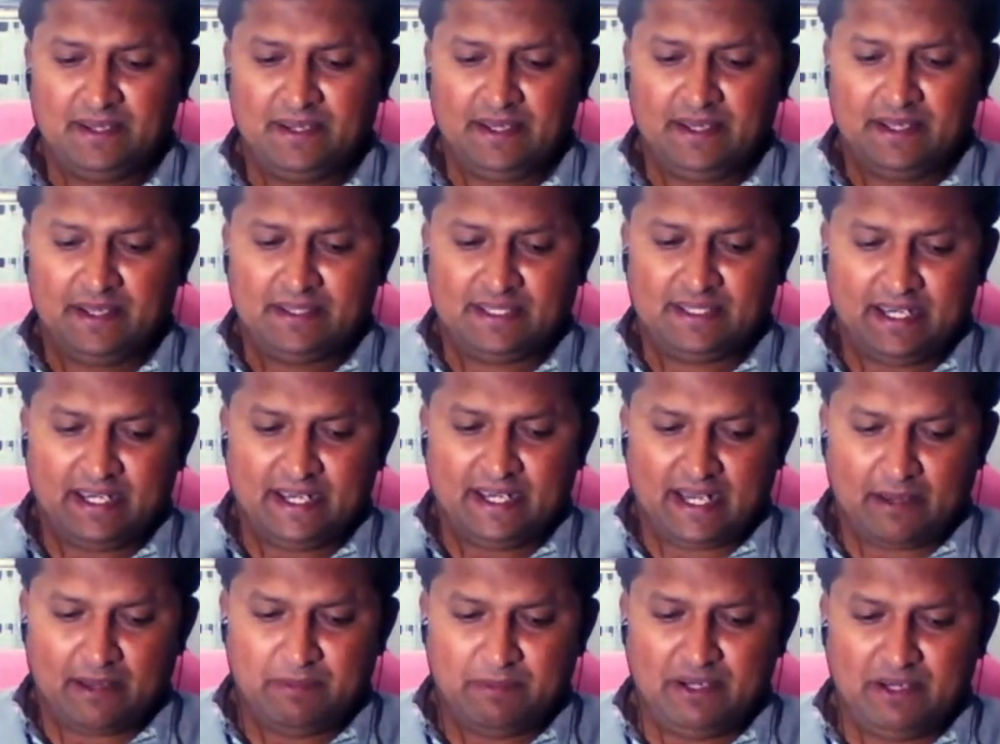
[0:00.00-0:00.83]
that in
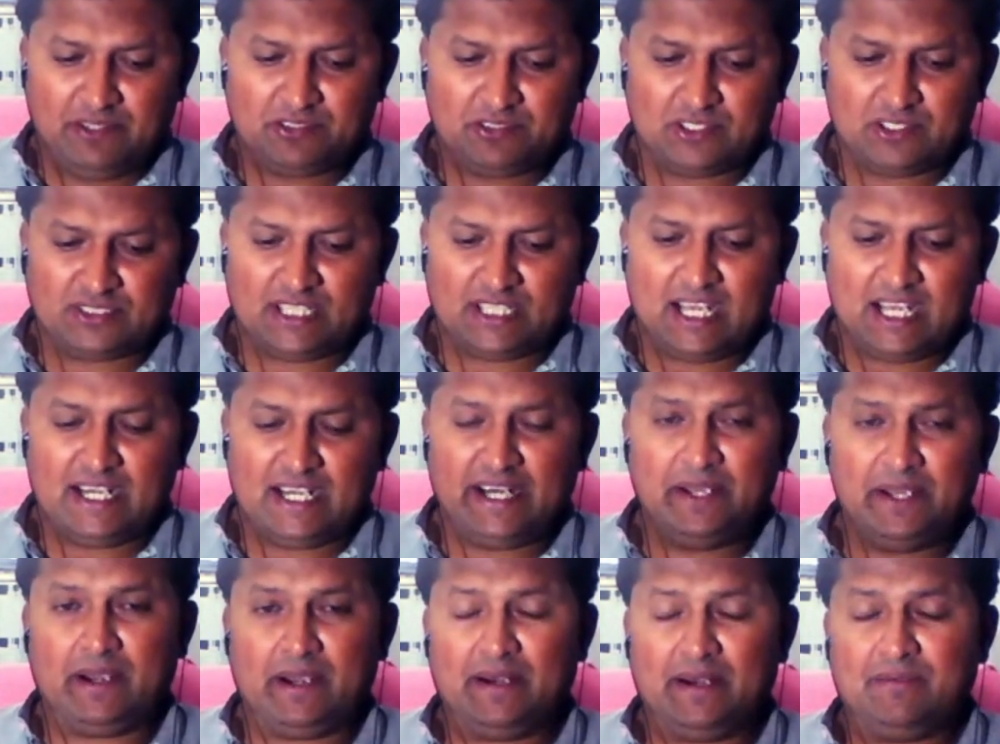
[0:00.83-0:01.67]
every society
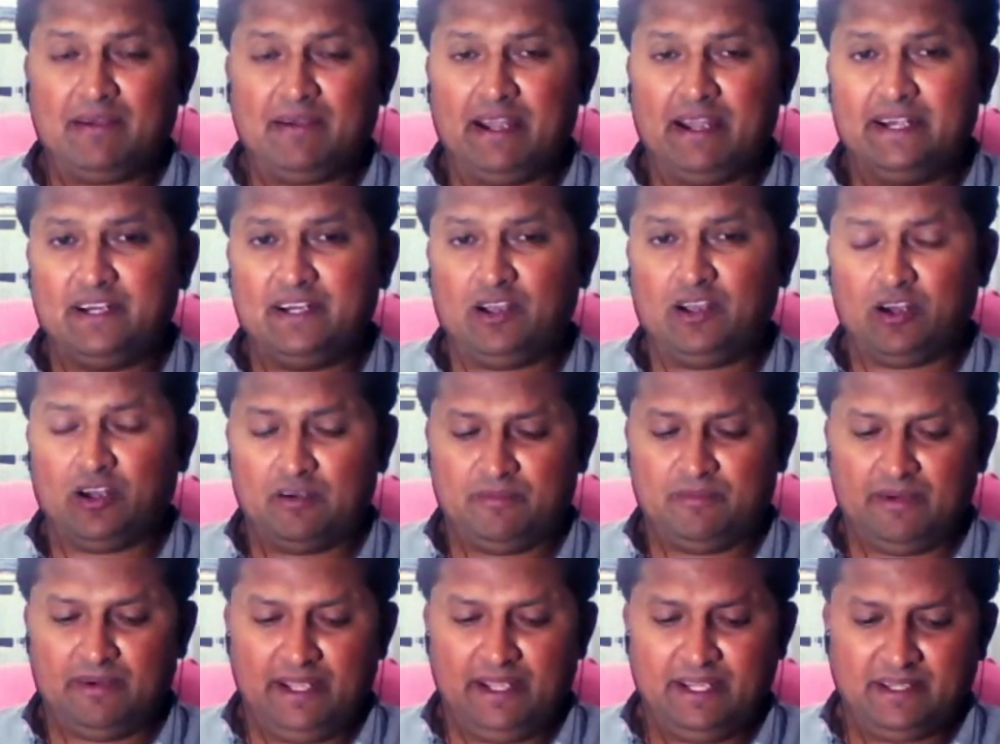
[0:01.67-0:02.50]
you can find
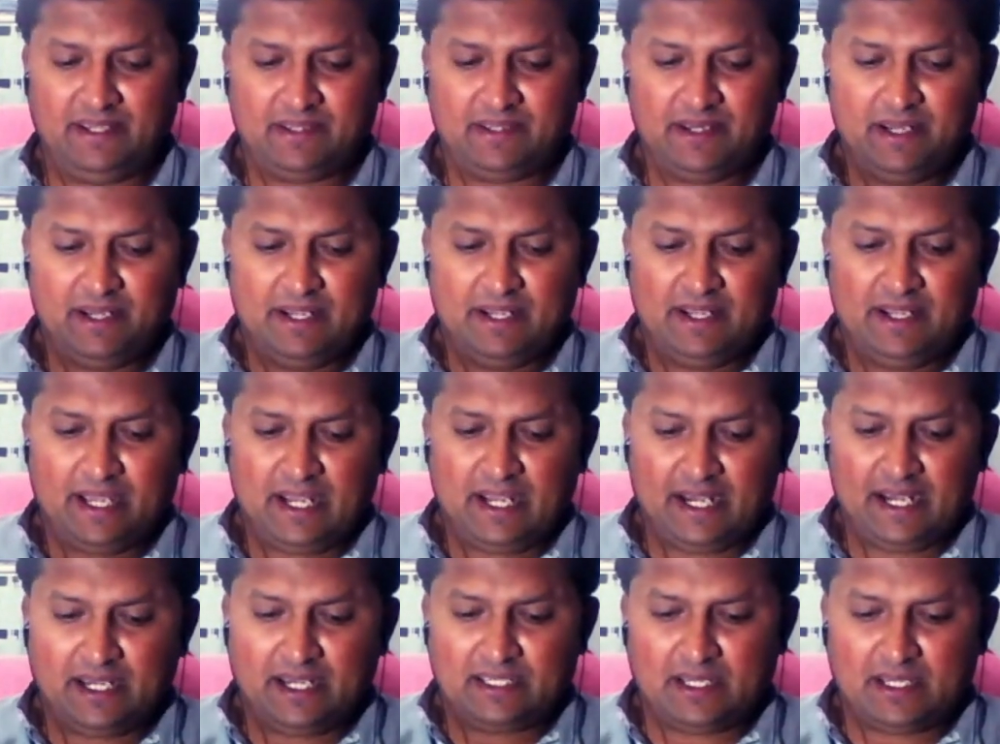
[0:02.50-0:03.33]
conflict,
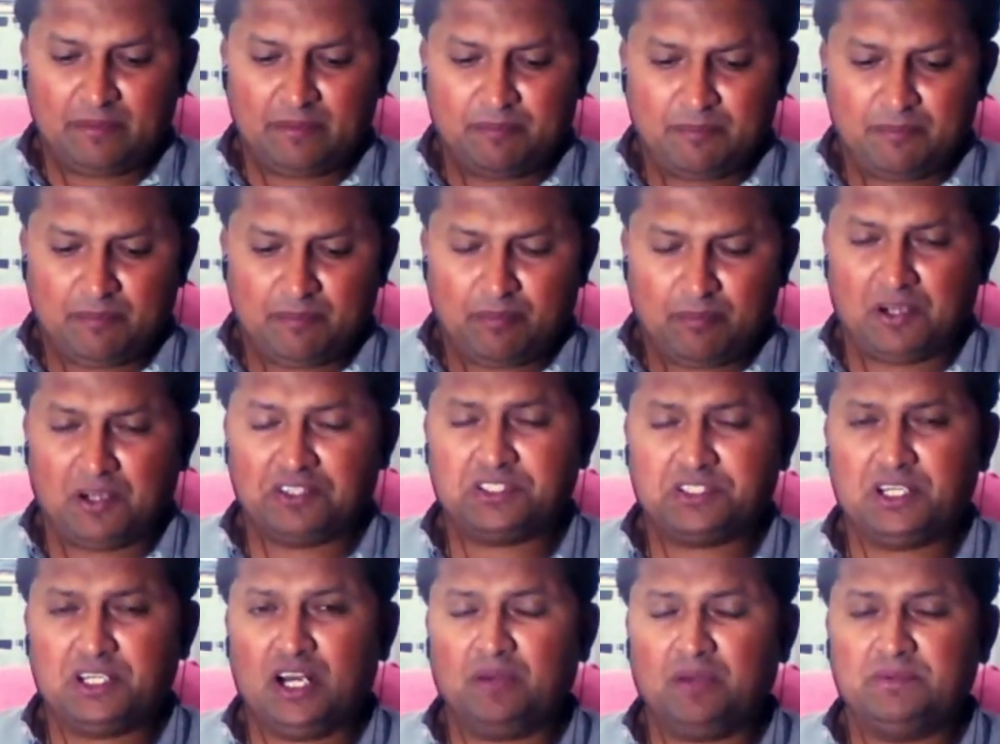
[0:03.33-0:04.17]
and the
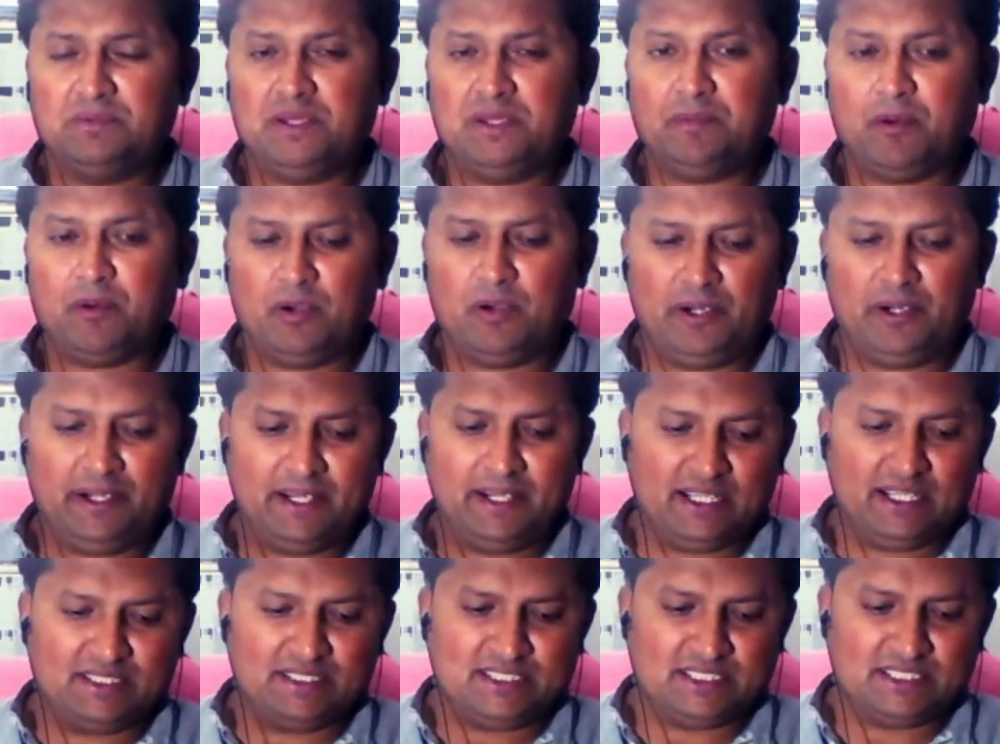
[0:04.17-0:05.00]
function of the
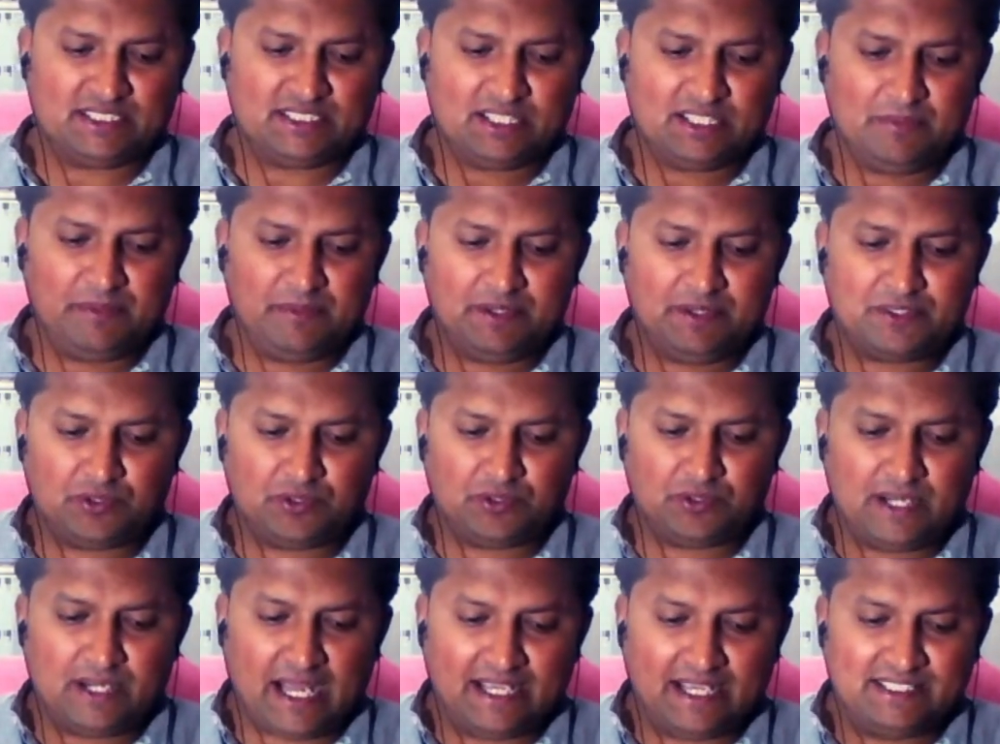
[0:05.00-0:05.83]
political system is to
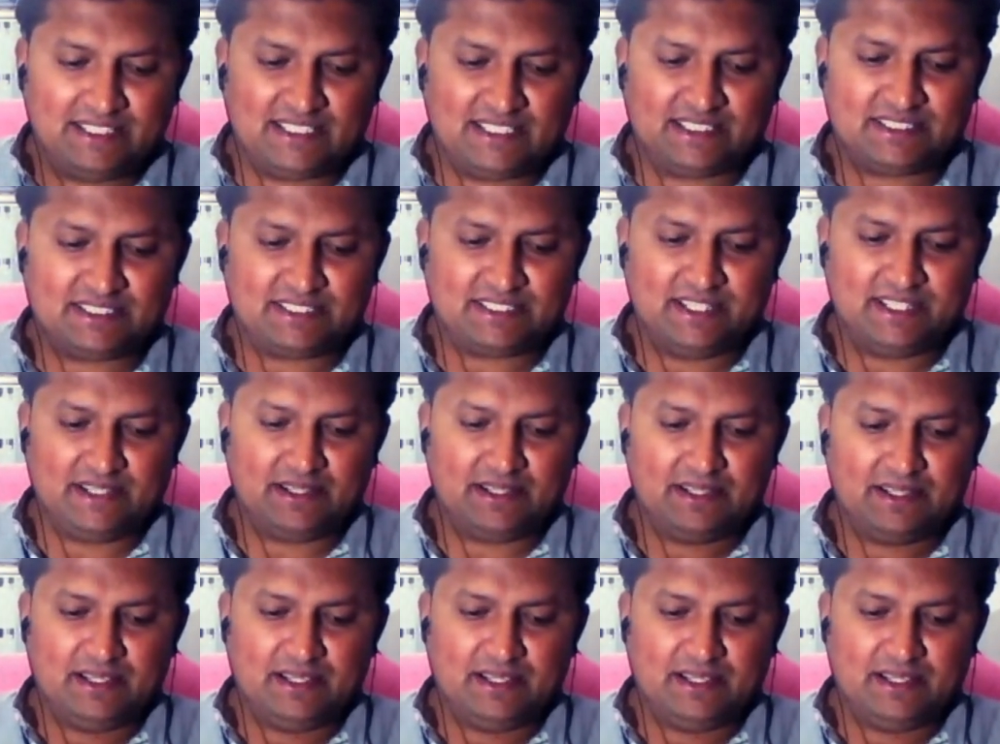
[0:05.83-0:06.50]
digest it.